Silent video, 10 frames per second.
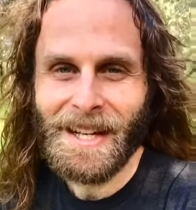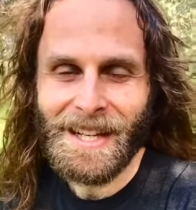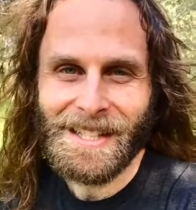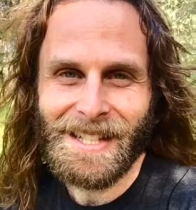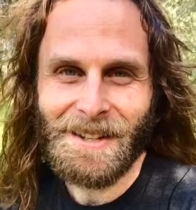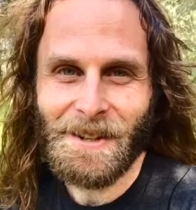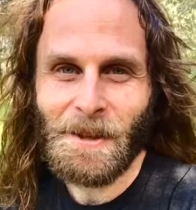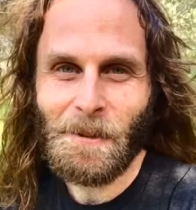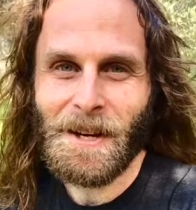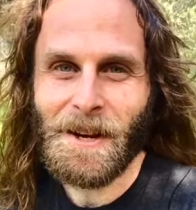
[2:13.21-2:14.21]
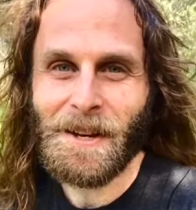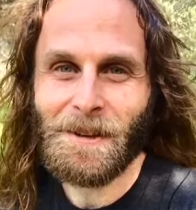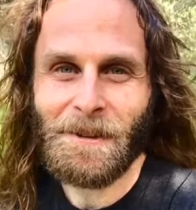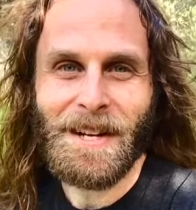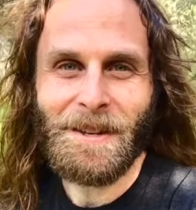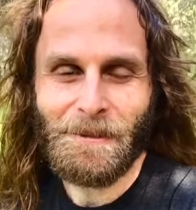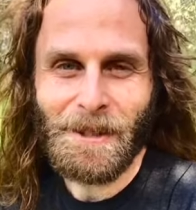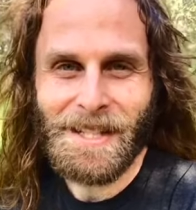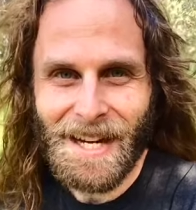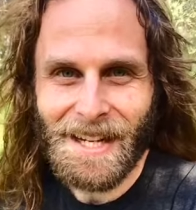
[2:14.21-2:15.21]
I'll see you on the We Are Already
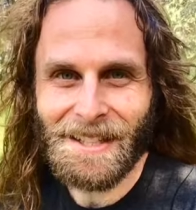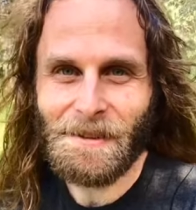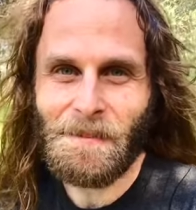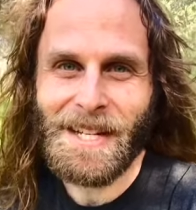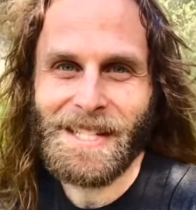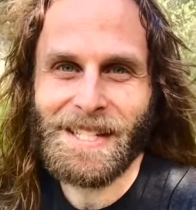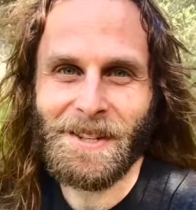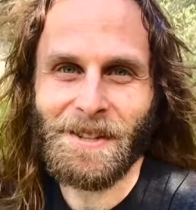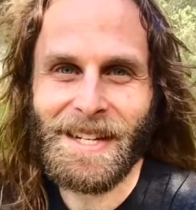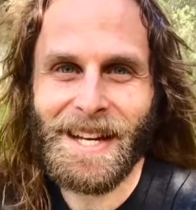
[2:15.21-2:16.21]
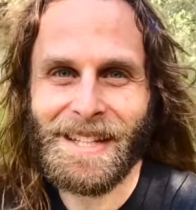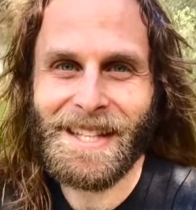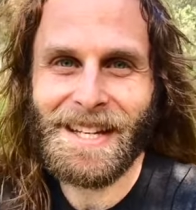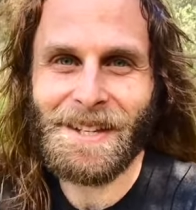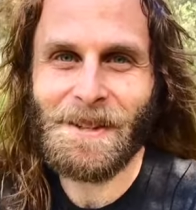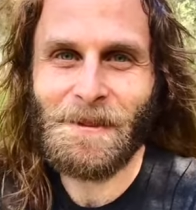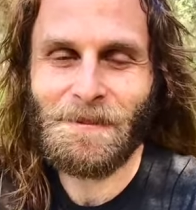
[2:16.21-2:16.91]
Free channel. Blessings on your day. Thank you.